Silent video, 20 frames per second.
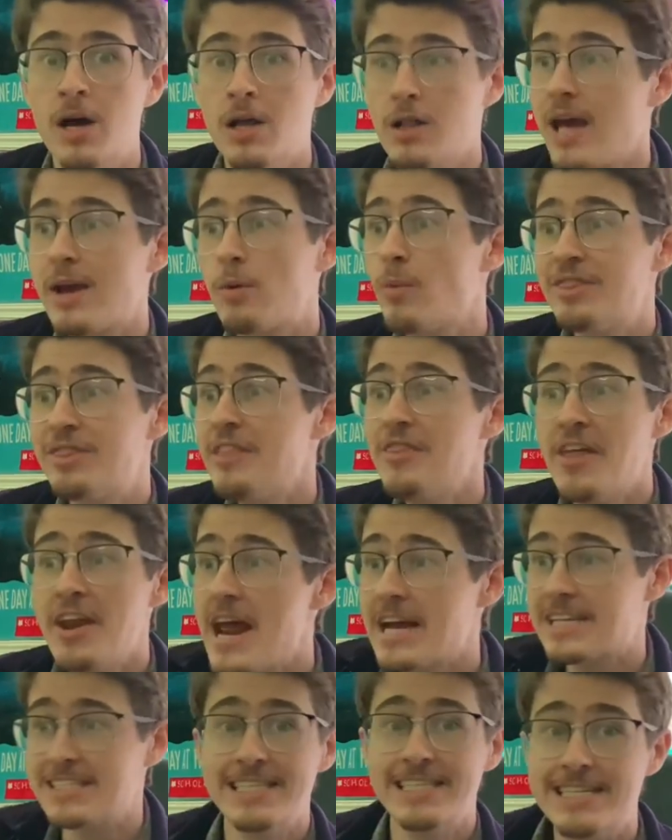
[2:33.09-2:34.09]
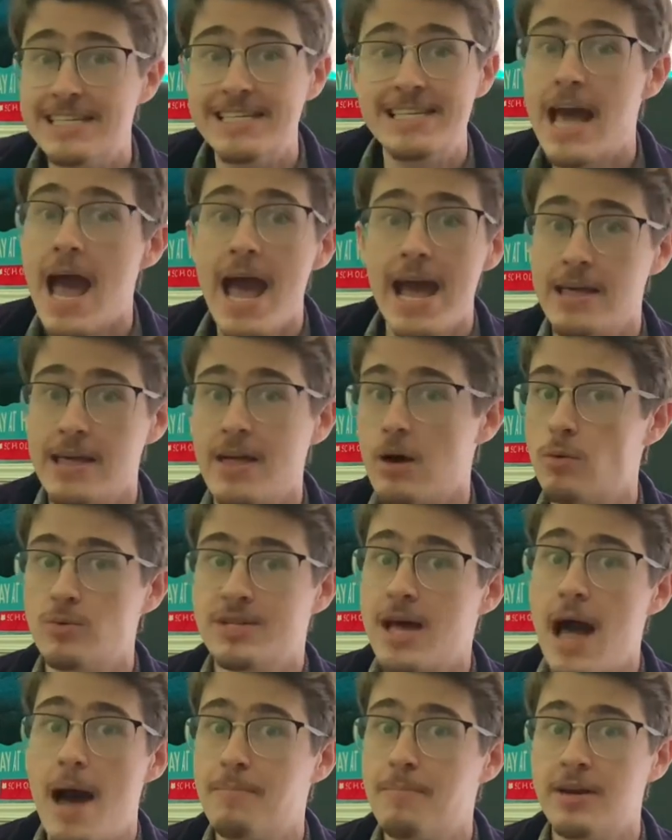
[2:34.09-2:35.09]
Like, within the next day that was
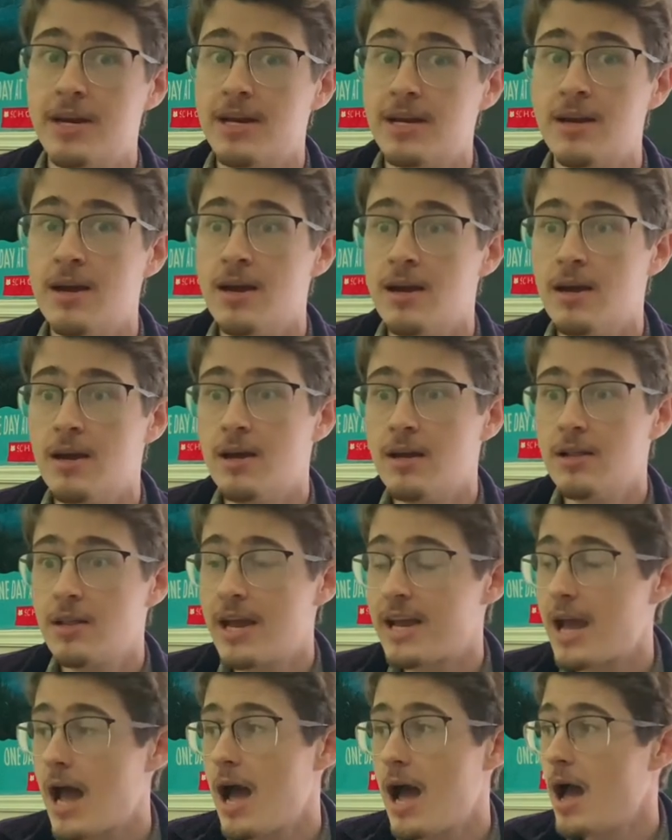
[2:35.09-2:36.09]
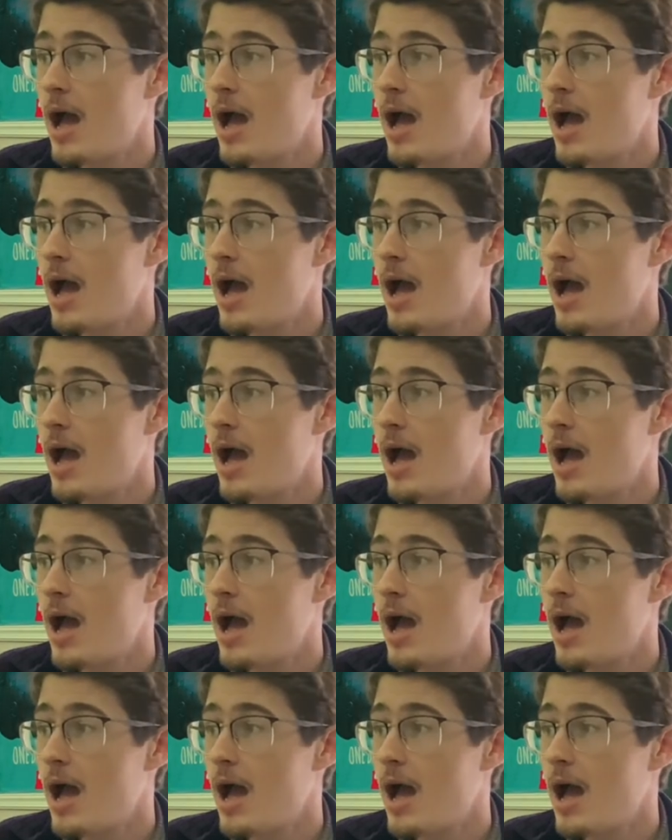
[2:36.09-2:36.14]
happening. Like,